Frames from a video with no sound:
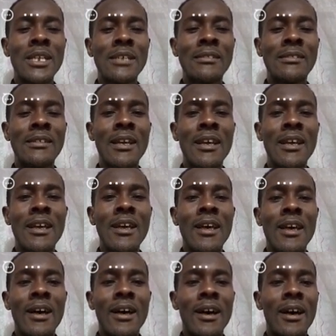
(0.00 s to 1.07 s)
video
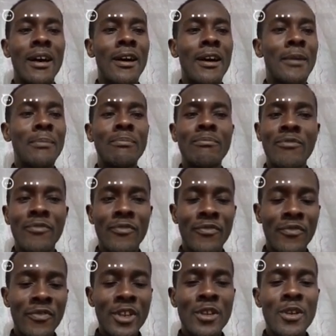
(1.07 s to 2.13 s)
class in
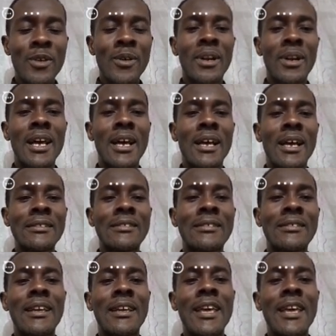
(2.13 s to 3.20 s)
which I'm going
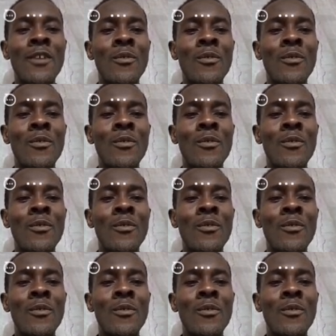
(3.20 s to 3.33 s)
to